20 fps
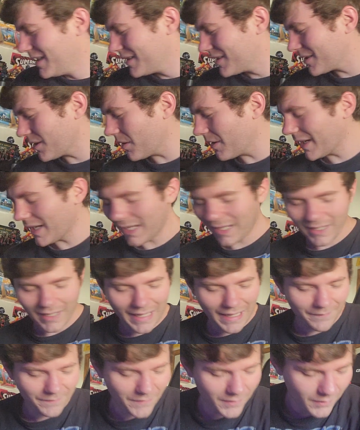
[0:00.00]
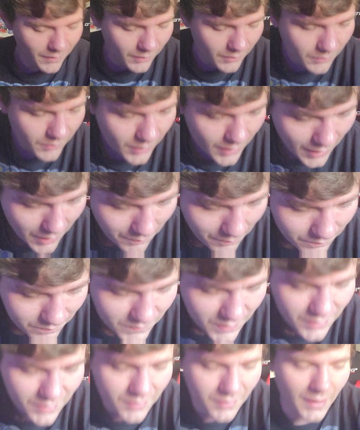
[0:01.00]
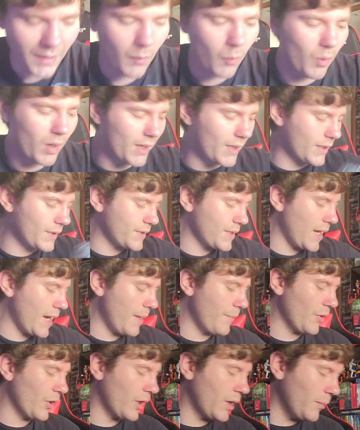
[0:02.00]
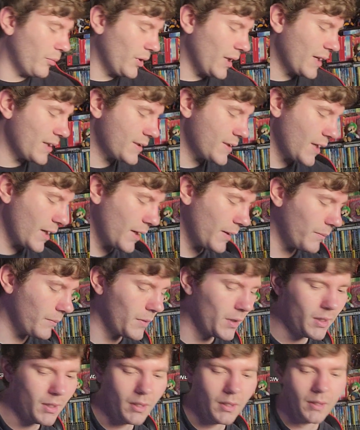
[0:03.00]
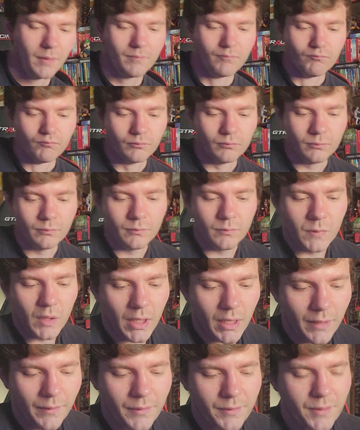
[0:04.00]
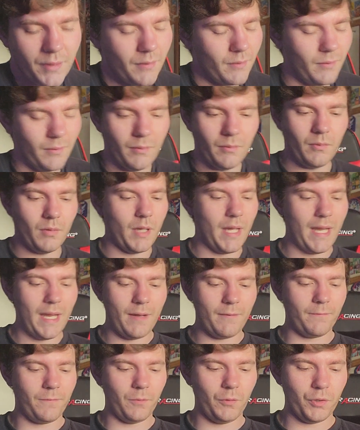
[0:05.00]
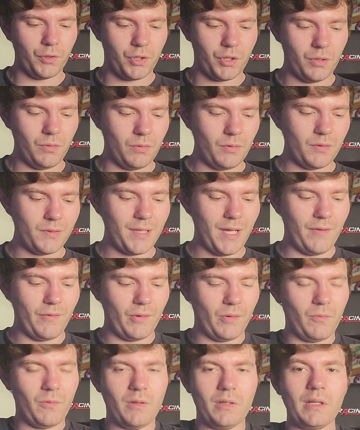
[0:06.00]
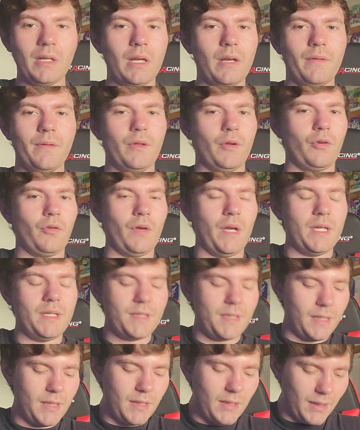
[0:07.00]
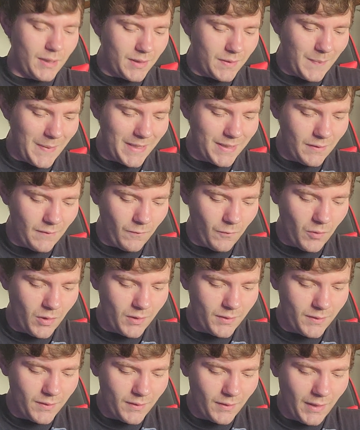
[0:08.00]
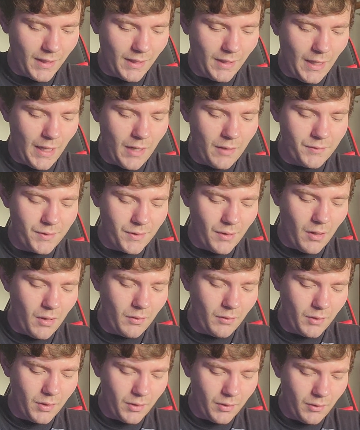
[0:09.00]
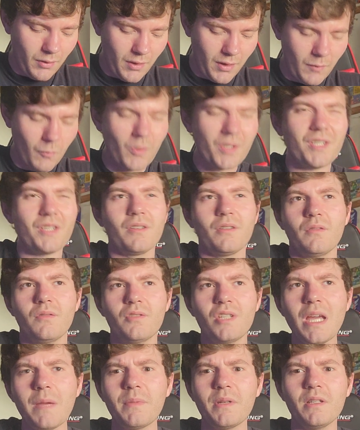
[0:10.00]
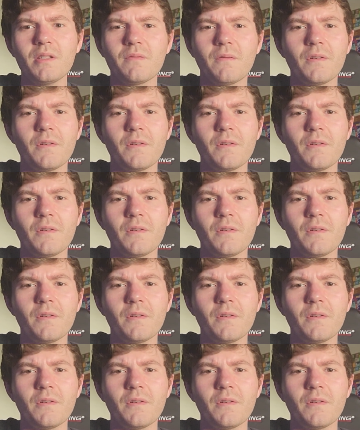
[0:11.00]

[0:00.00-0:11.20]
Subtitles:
So I kind of have to get them just like one at a time or a couple at a time. There's a handful of shooters I really want. None of the crazy expensive ones like Air Zonk, which Japanese